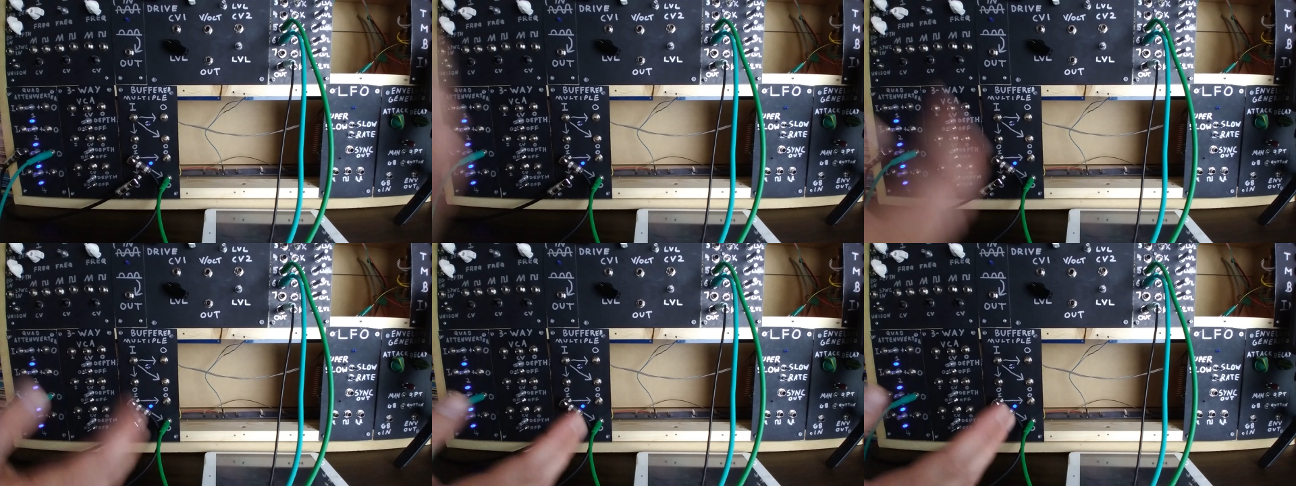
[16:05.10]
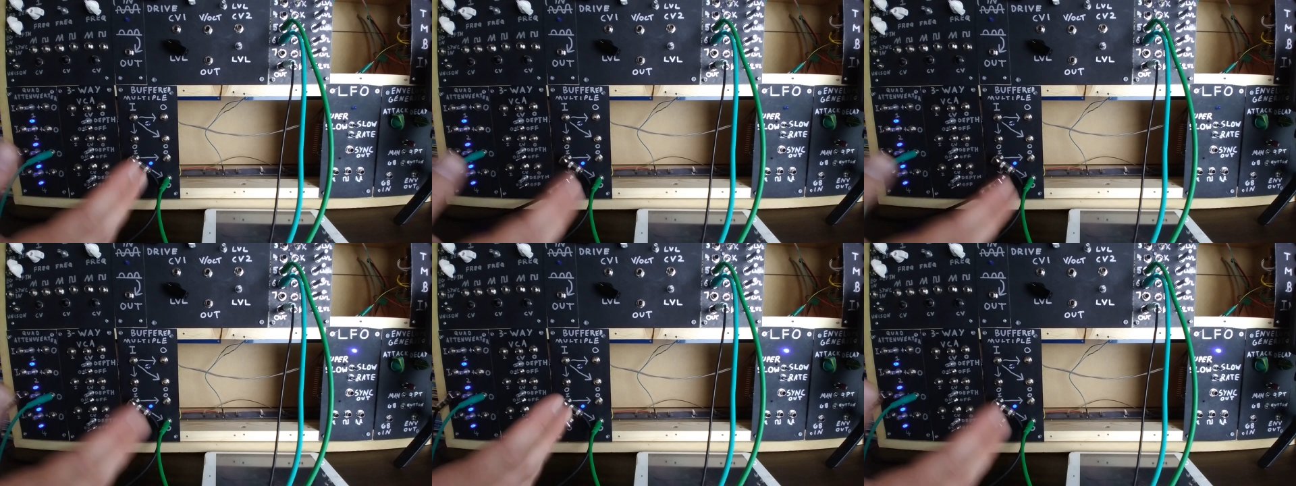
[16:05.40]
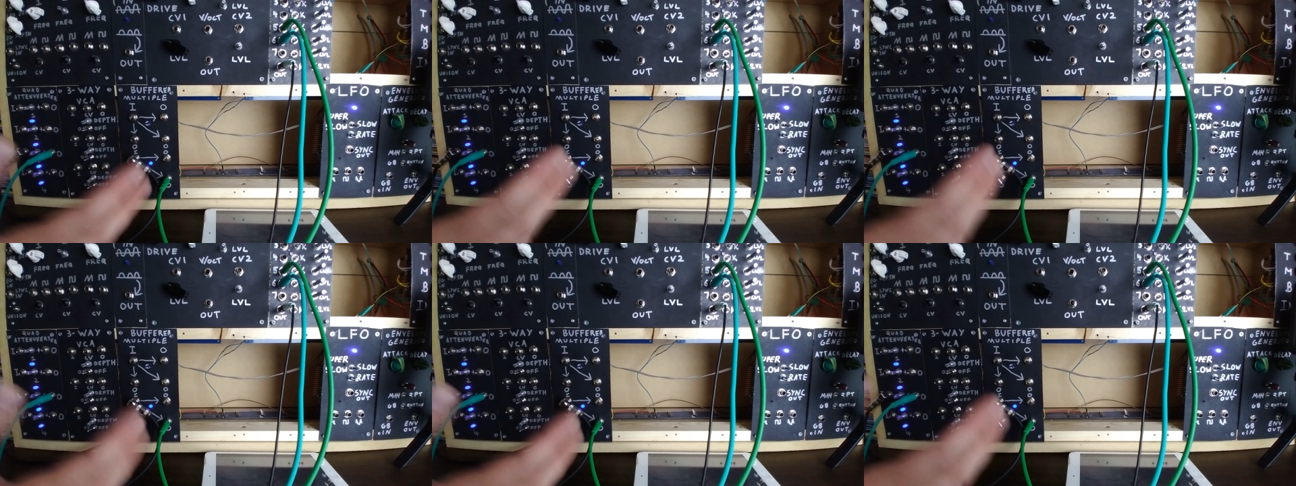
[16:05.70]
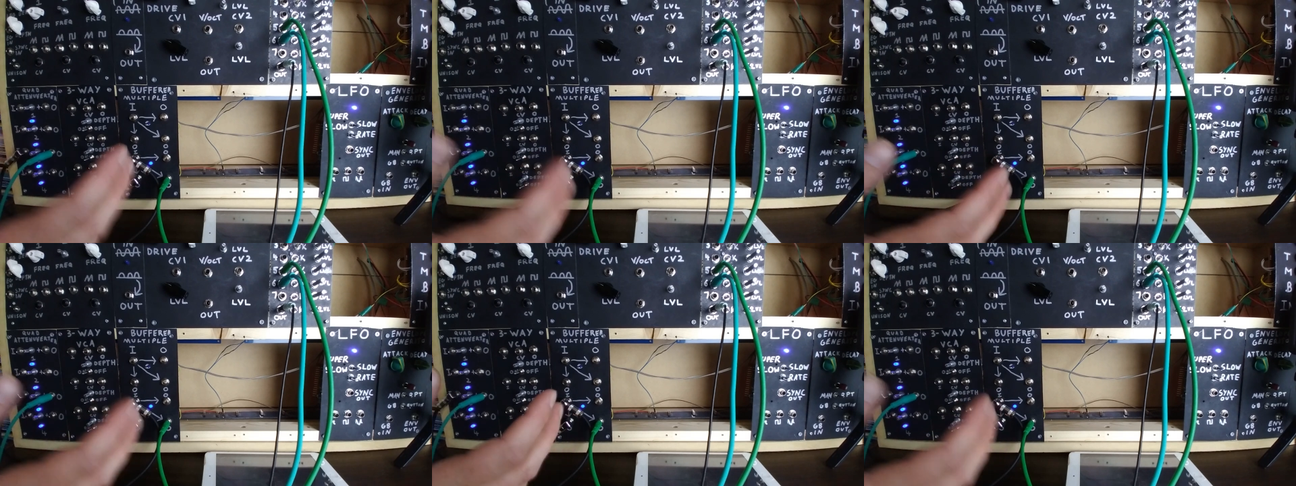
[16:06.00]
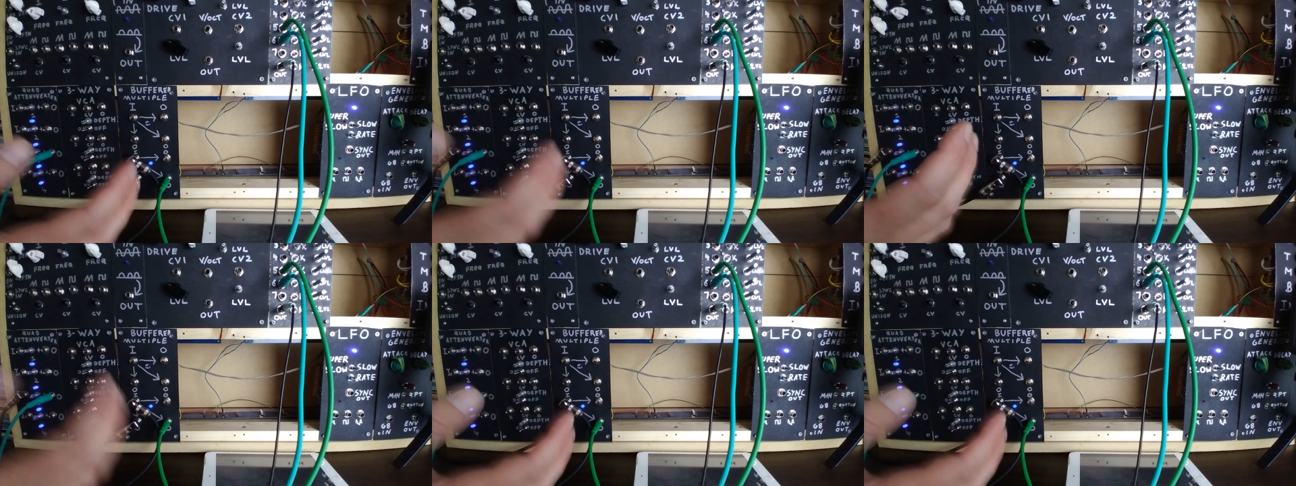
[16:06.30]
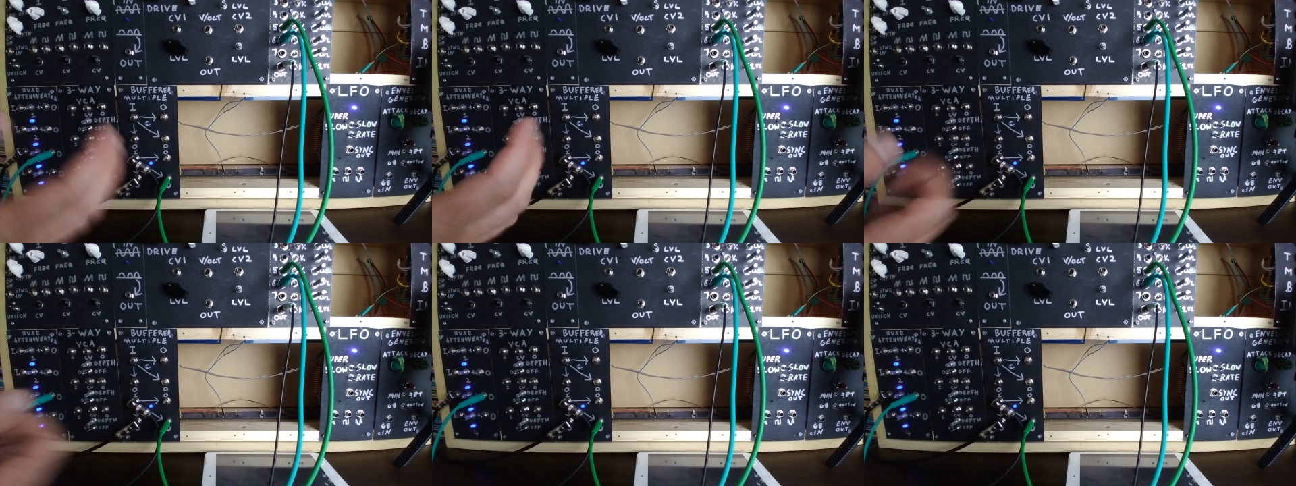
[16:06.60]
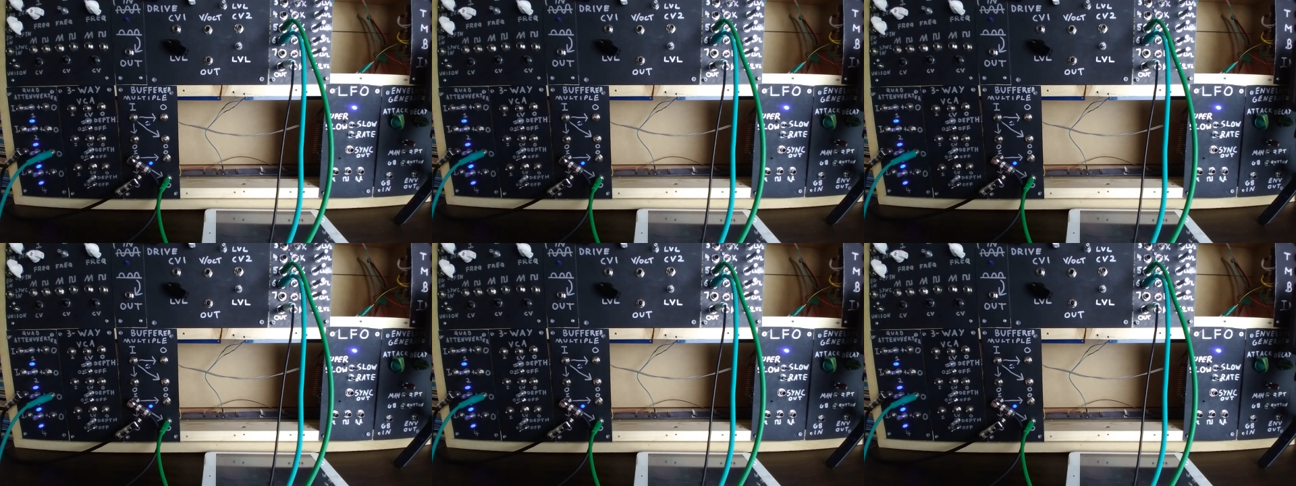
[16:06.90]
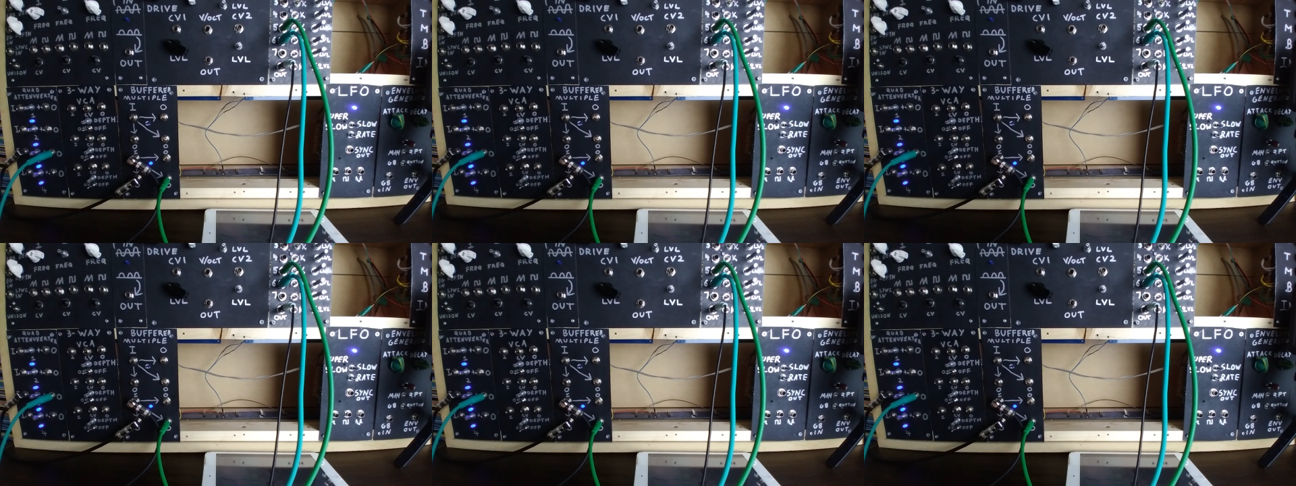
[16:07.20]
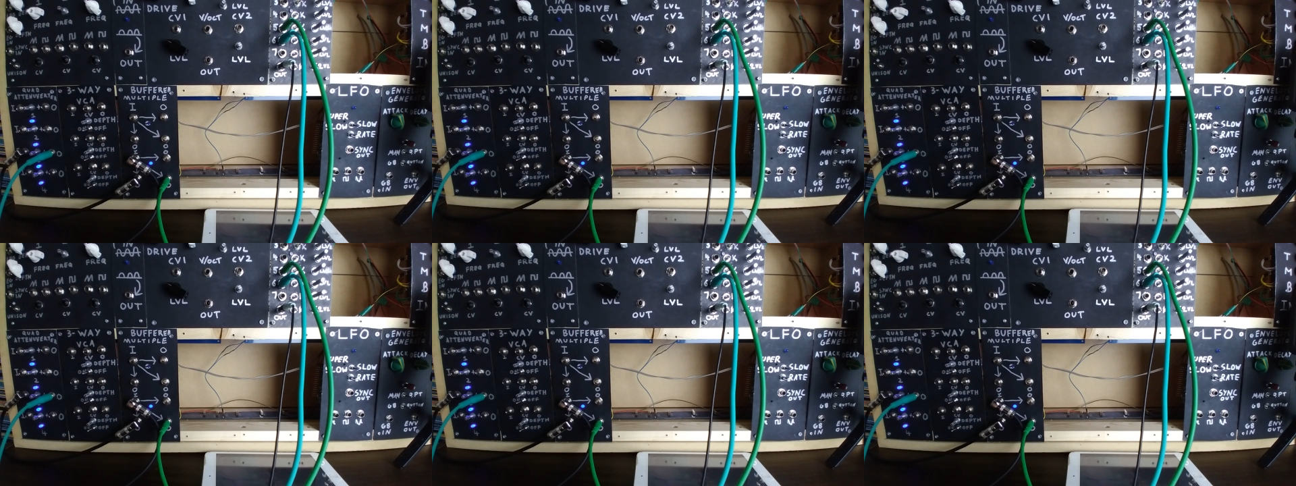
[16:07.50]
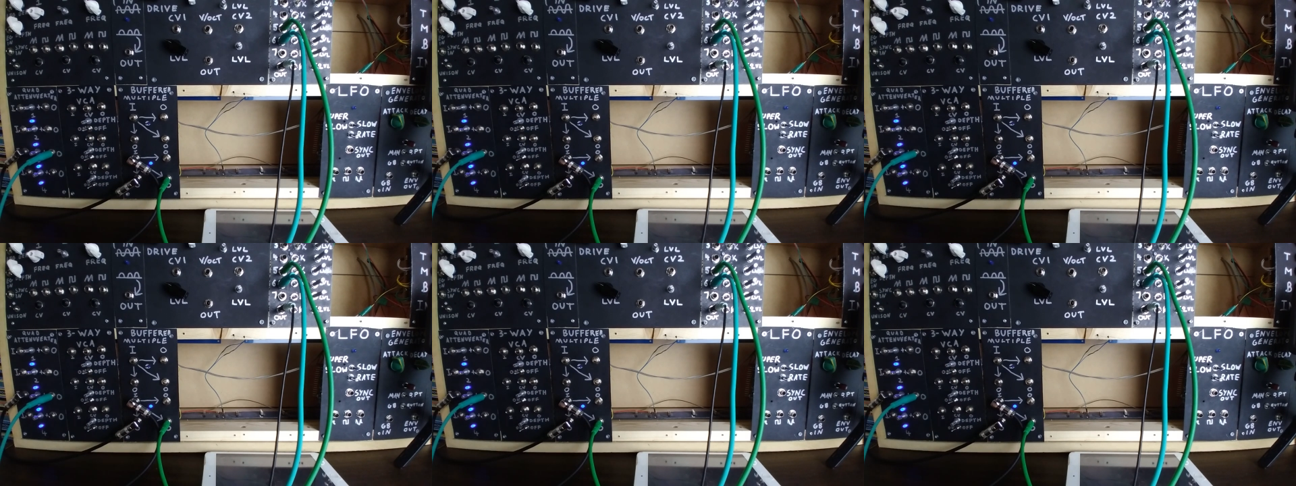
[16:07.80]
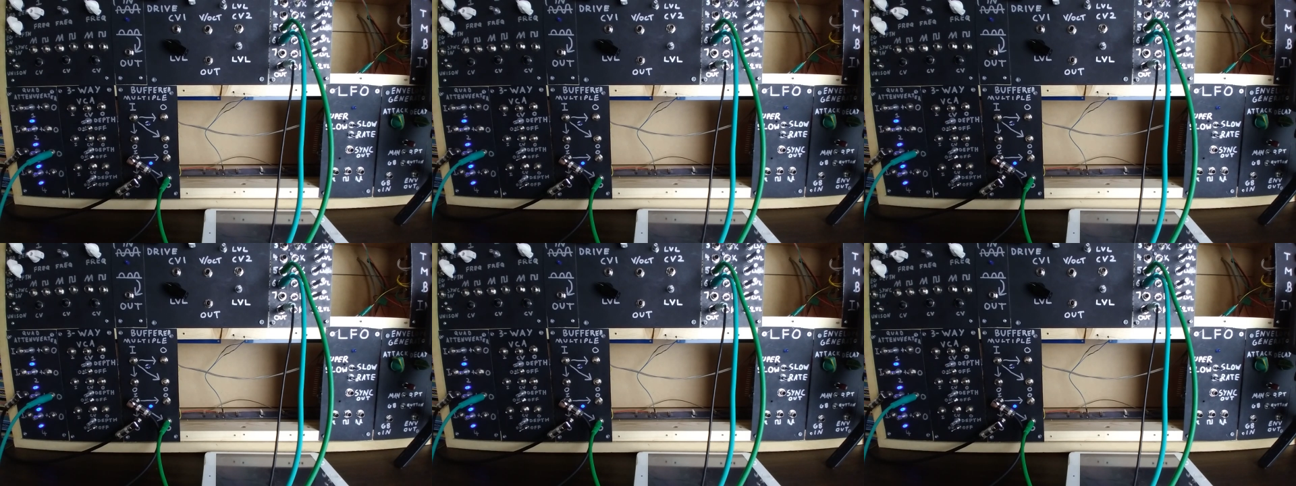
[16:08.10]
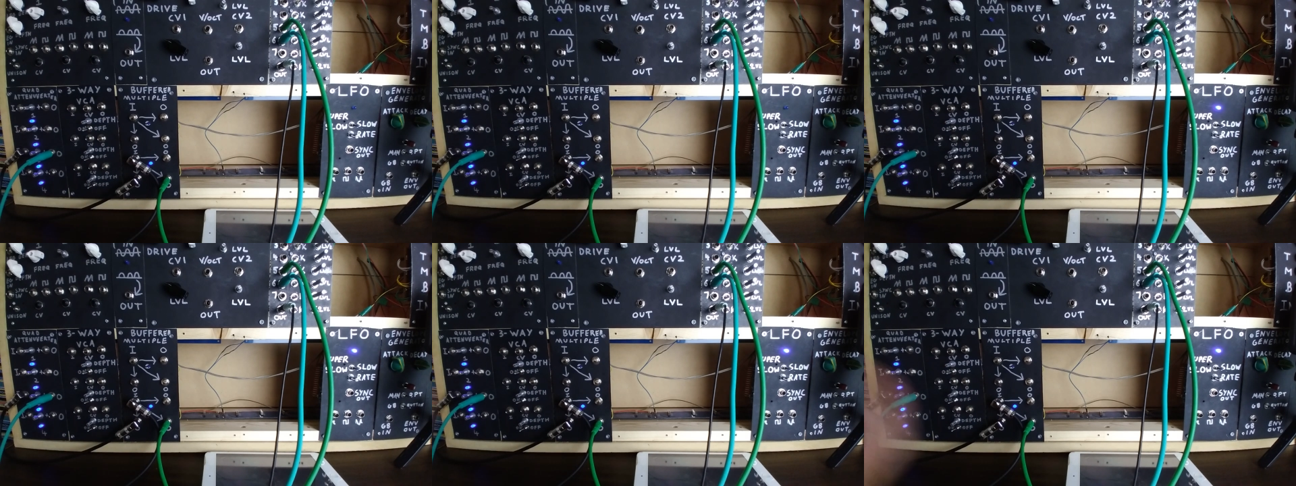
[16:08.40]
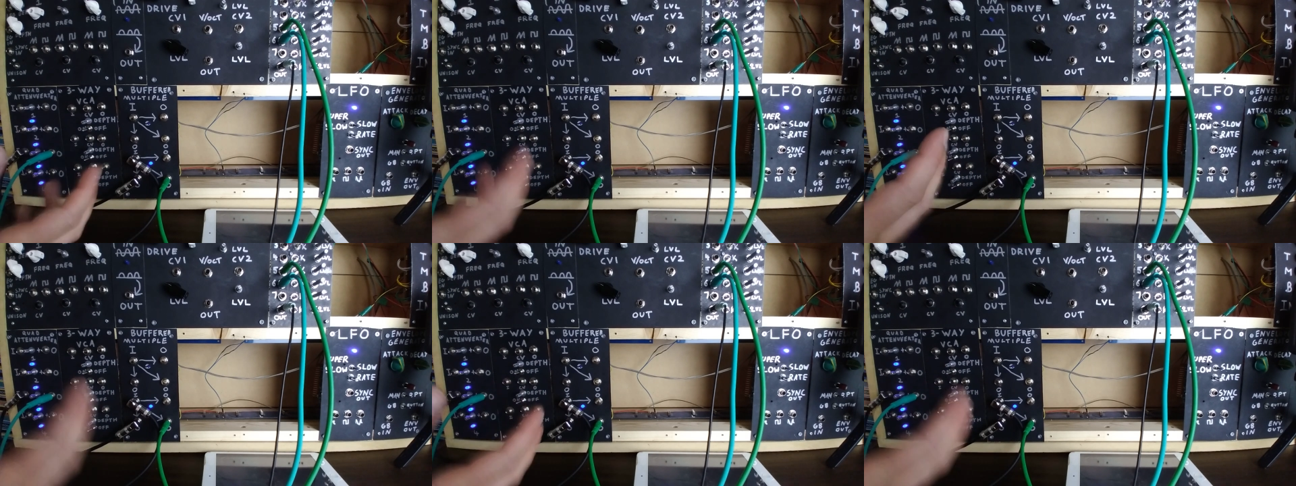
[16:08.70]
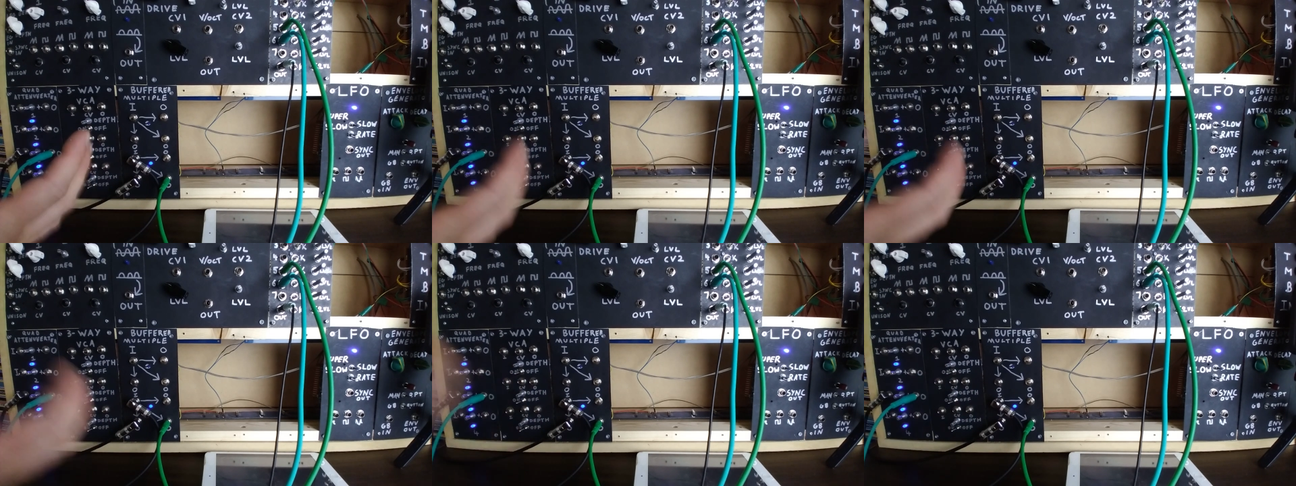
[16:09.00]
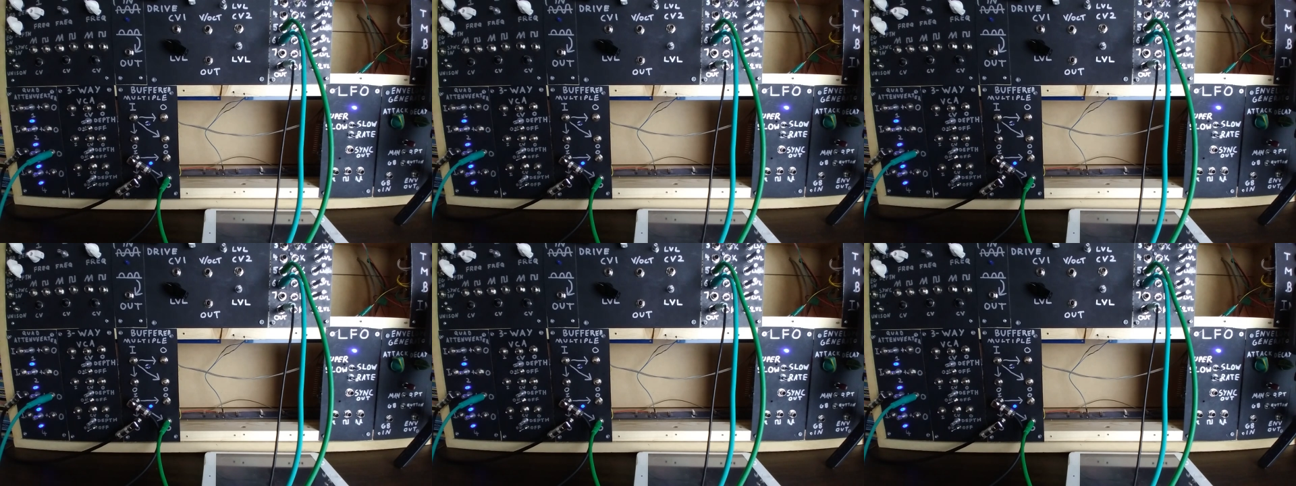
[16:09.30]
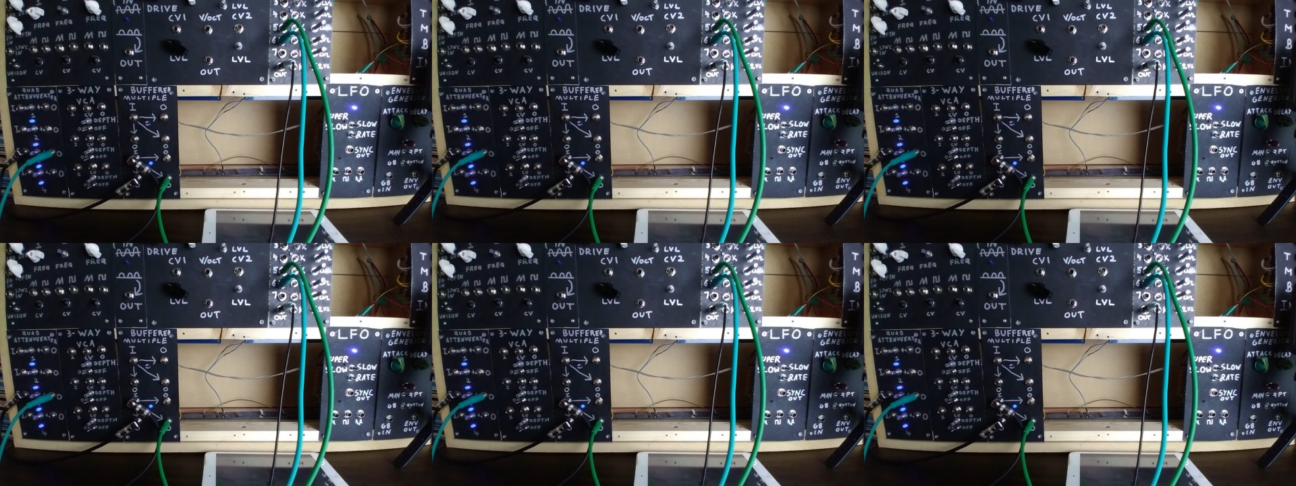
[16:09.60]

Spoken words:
No face is visible, so there are no lips to read.